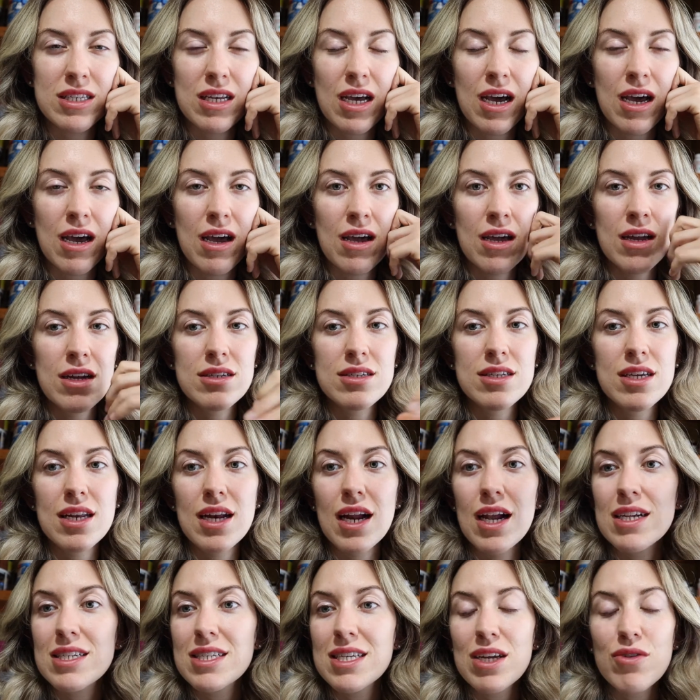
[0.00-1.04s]
I 10
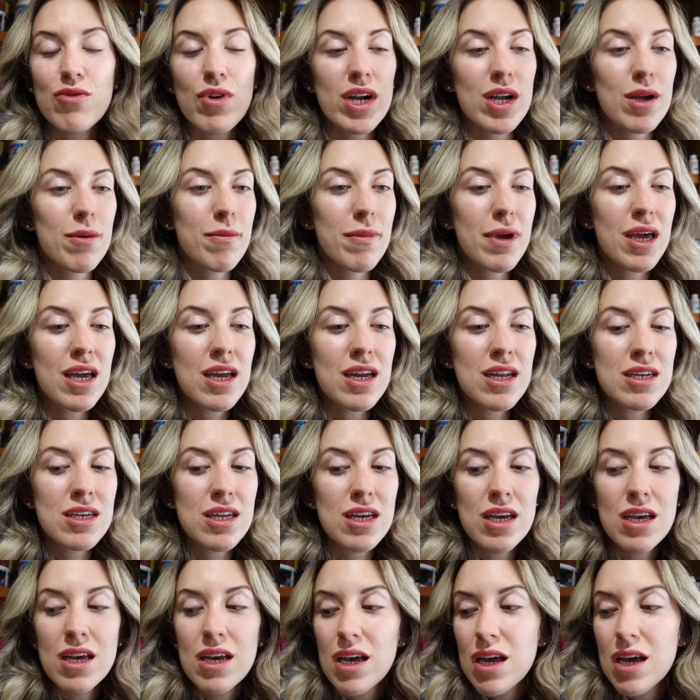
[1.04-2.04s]
out of 10 recommend.